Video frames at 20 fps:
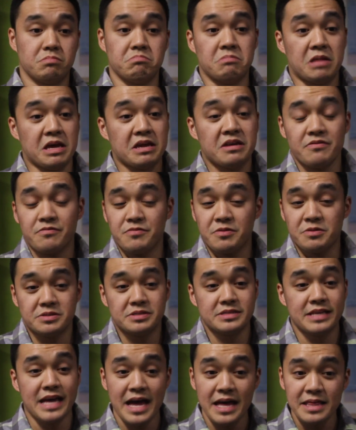they can feel
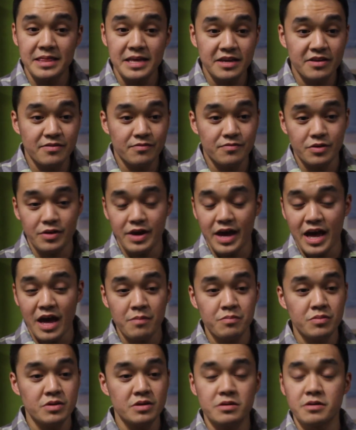sad, they can feel
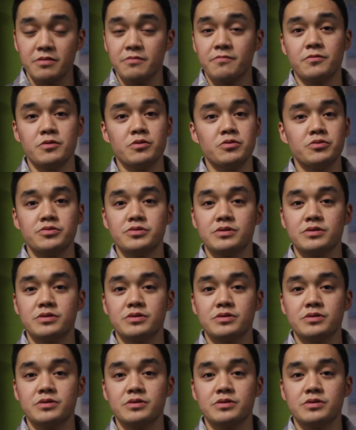happy, confused,